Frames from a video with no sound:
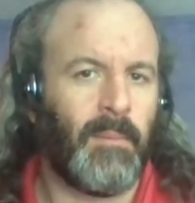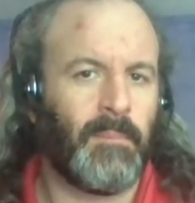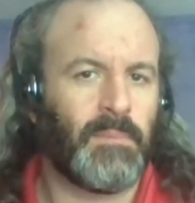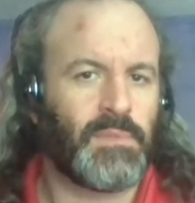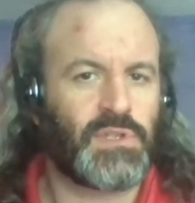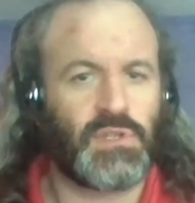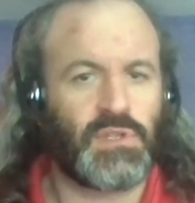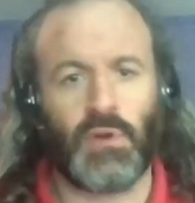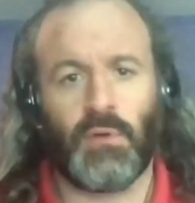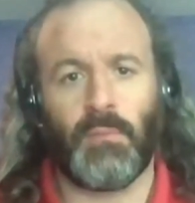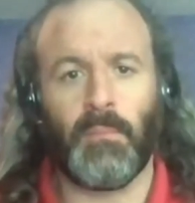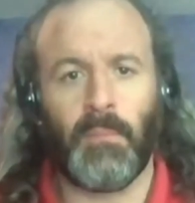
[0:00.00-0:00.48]

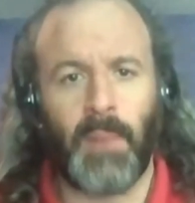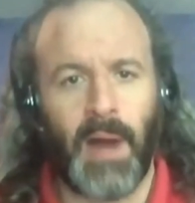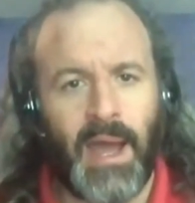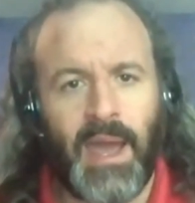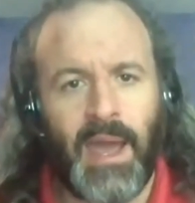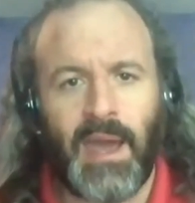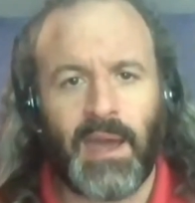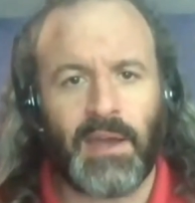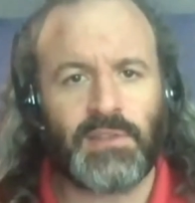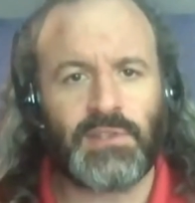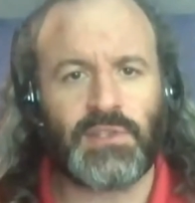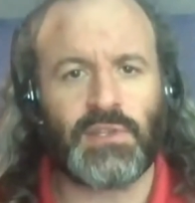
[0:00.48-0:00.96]
So my
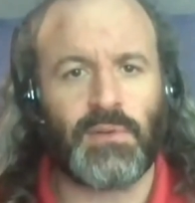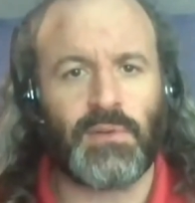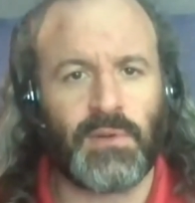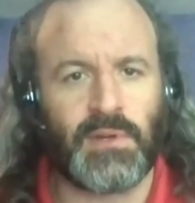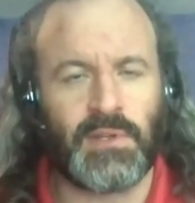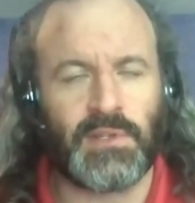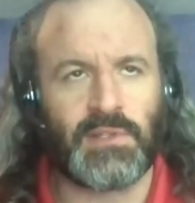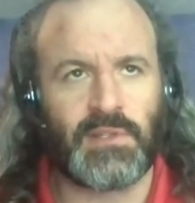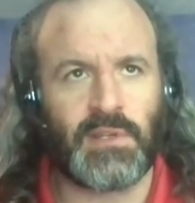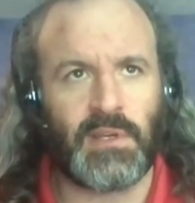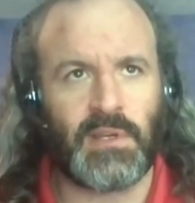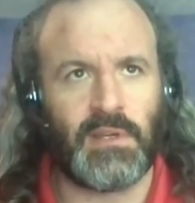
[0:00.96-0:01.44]
answer
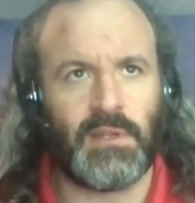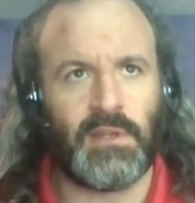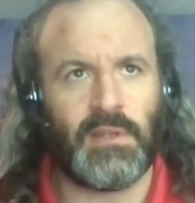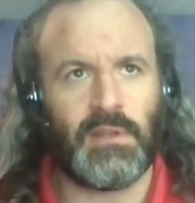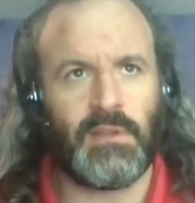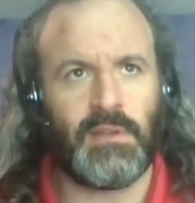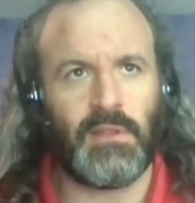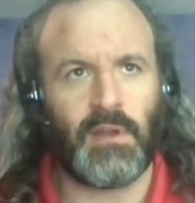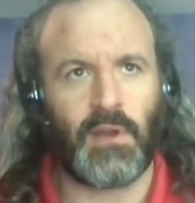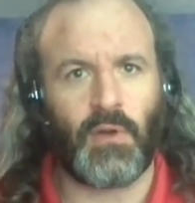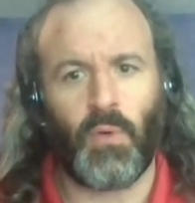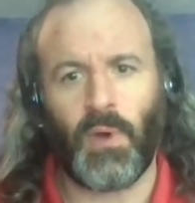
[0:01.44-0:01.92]
is
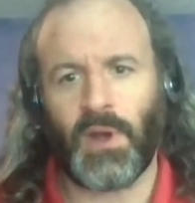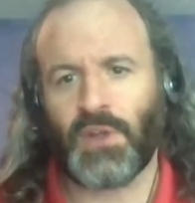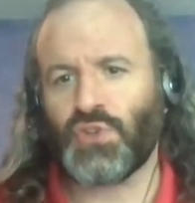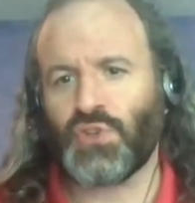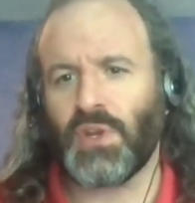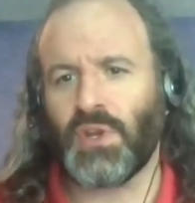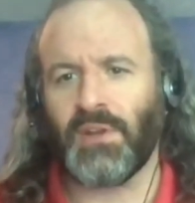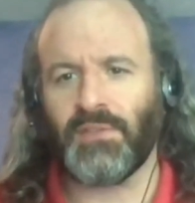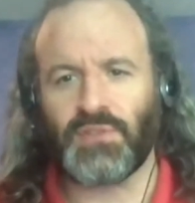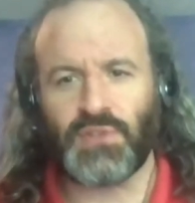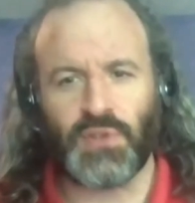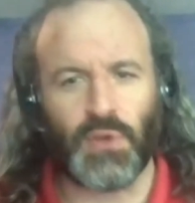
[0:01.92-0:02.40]
the
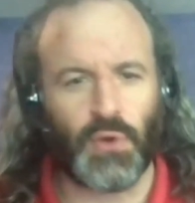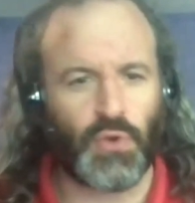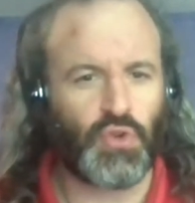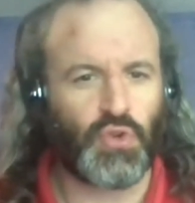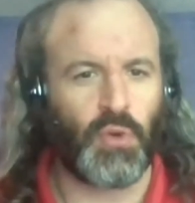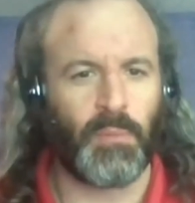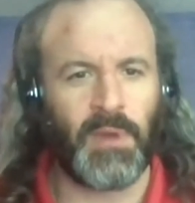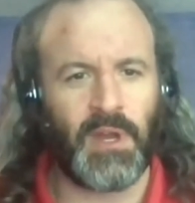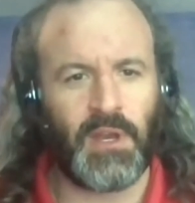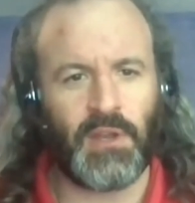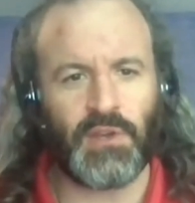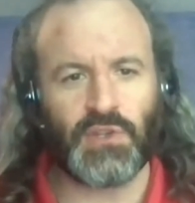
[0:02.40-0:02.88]
question of
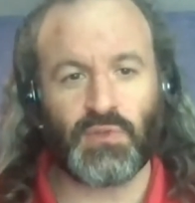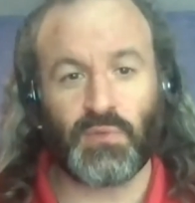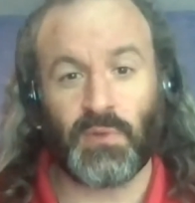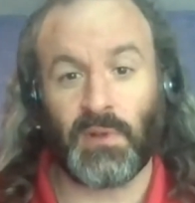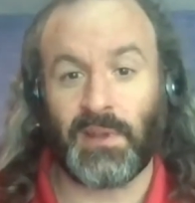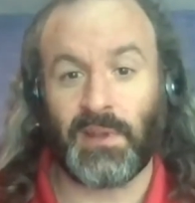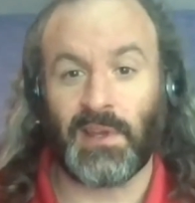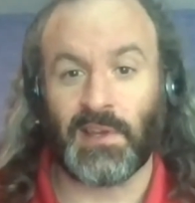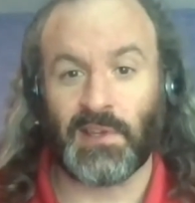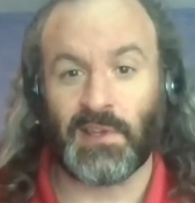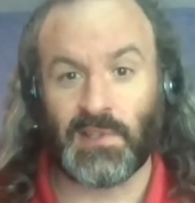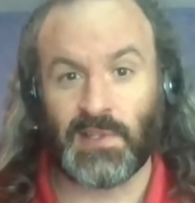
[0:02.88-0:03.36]
social media is
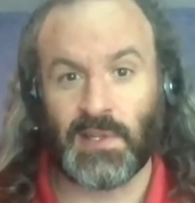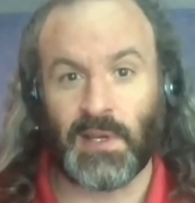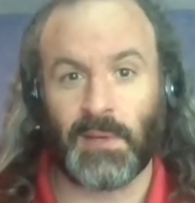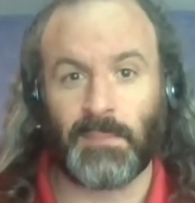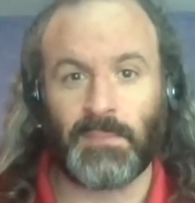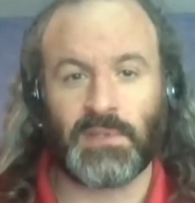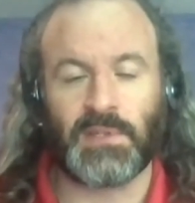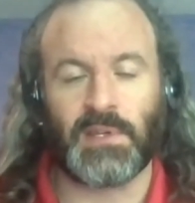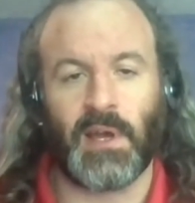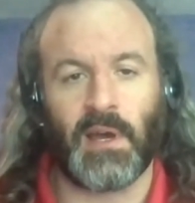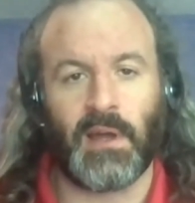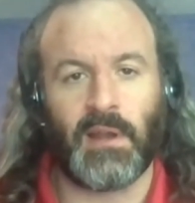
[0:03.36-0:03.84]
really a
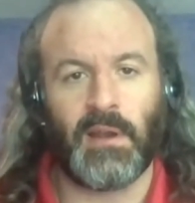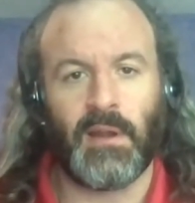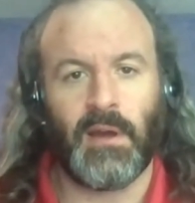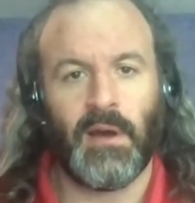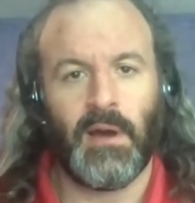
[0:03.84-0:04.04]
subset.